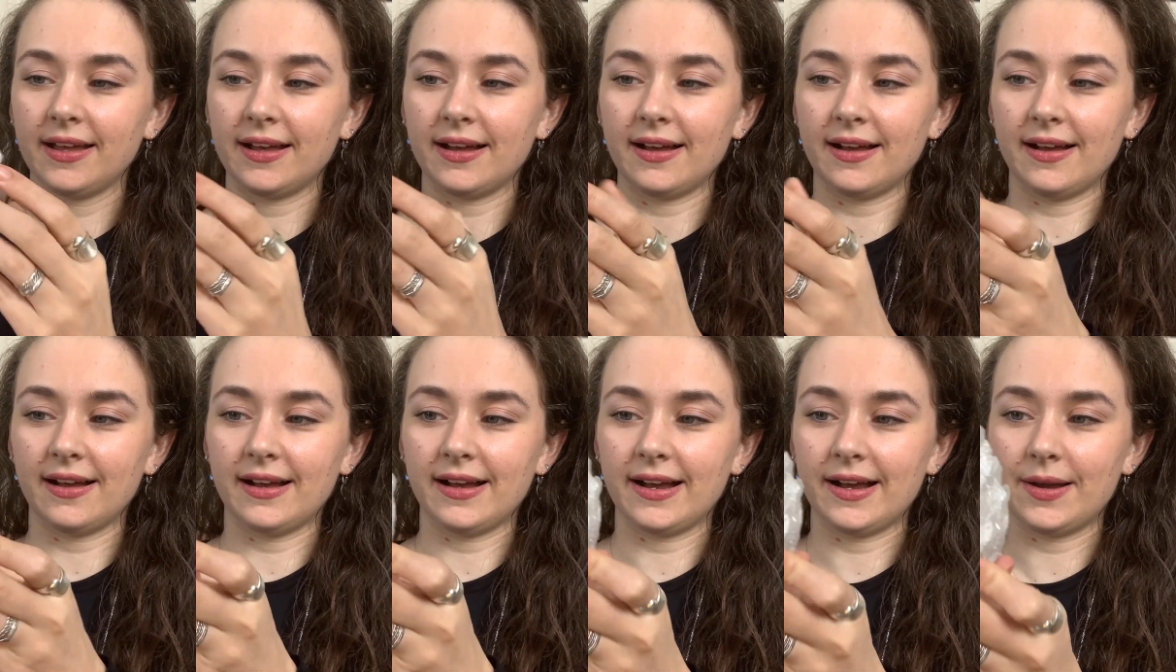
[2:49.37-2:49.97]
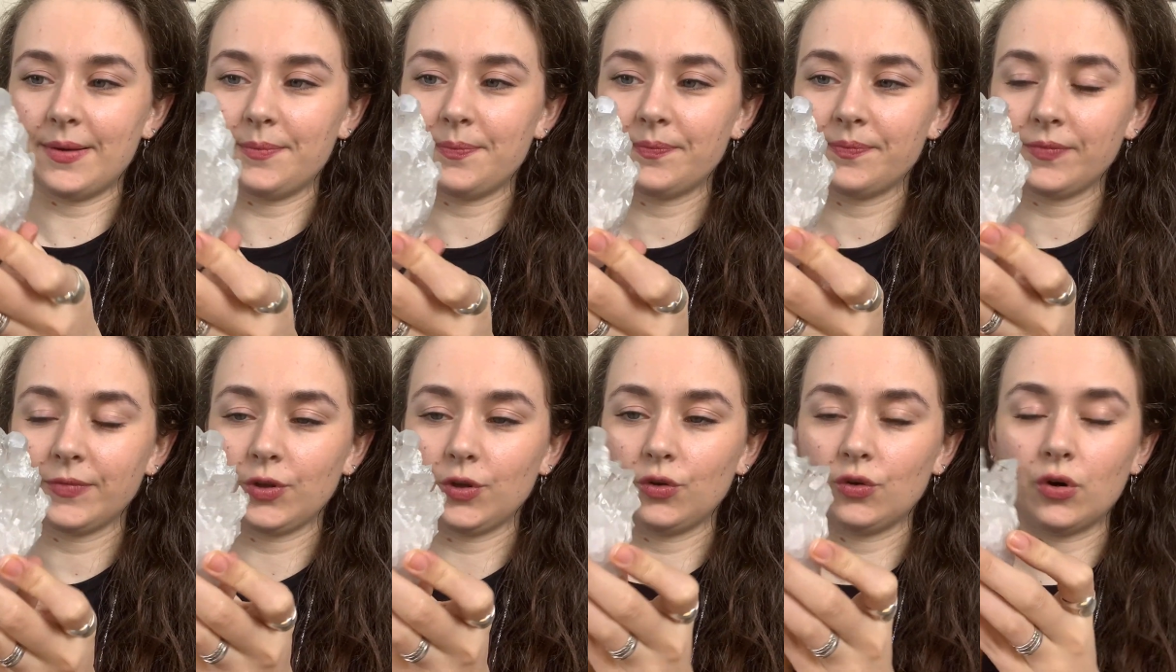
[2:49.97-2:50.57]

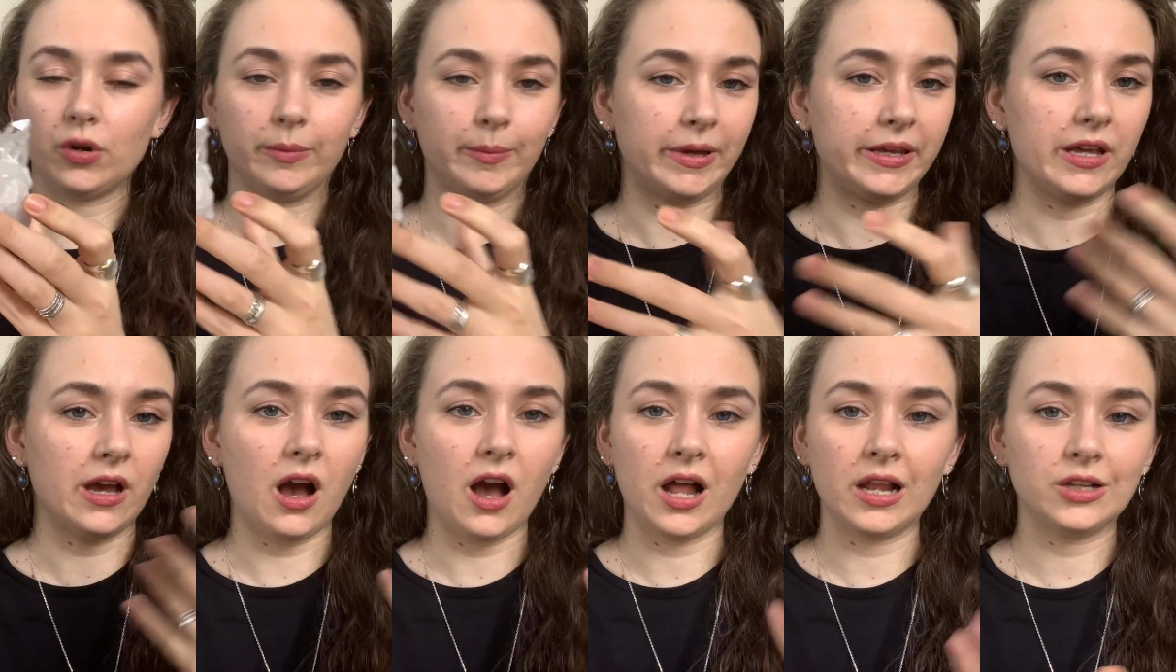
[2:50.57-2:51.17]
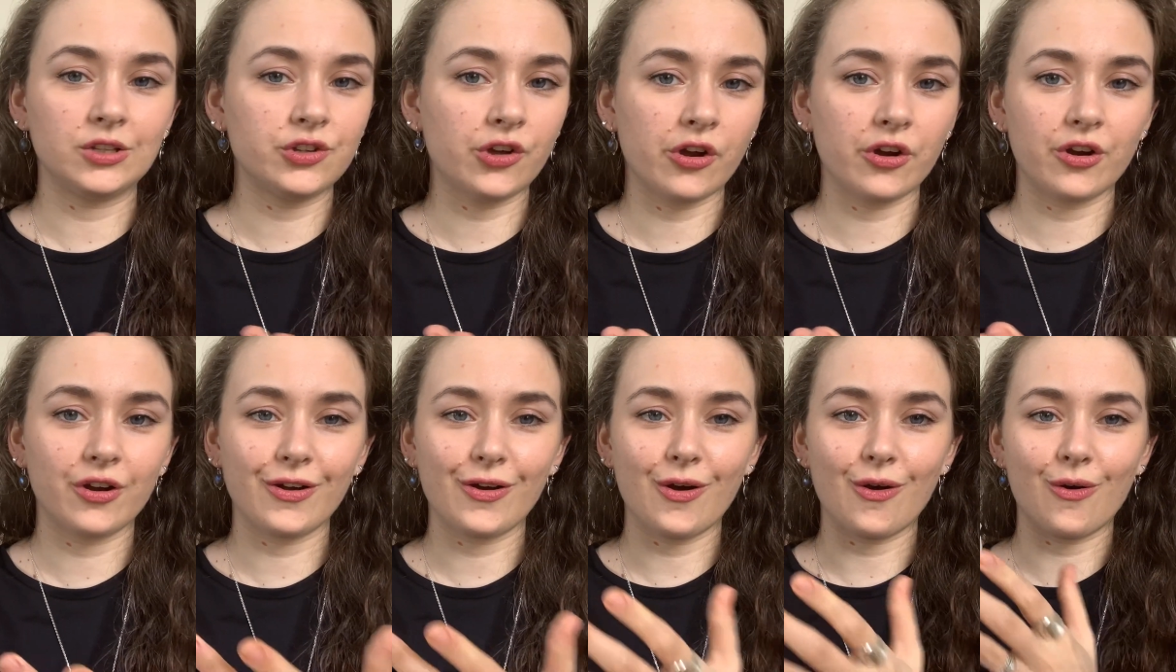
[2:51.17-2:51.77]
on my
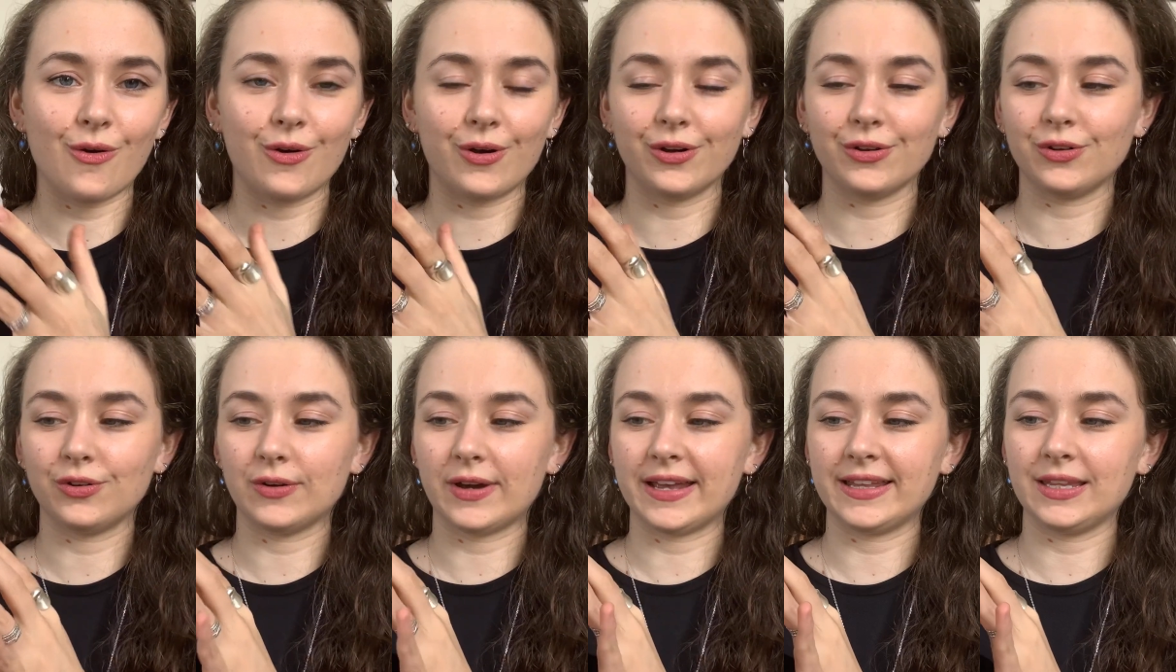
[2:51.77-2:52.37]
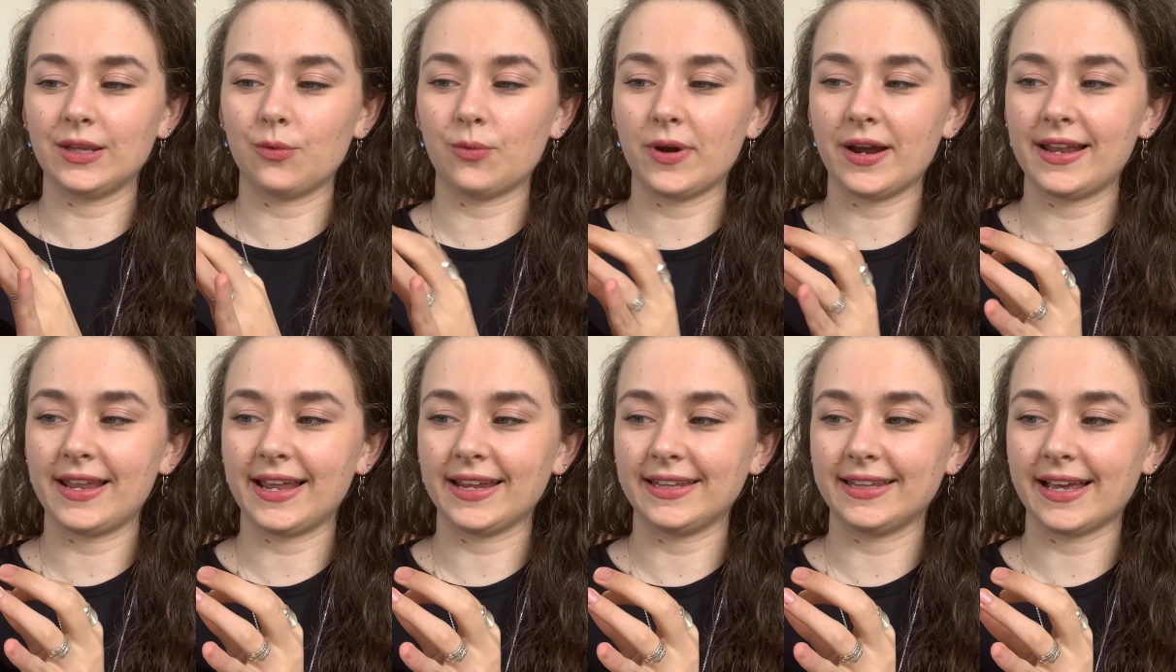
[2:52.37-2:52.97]
altar or anywhere
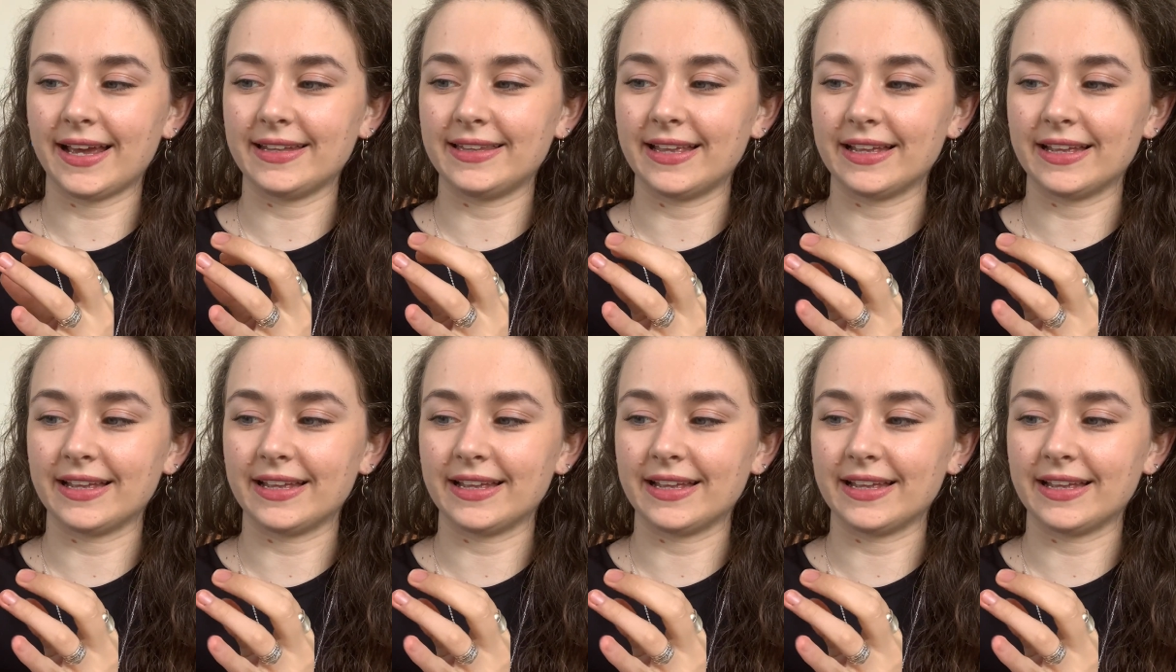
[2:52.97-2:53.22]
like that.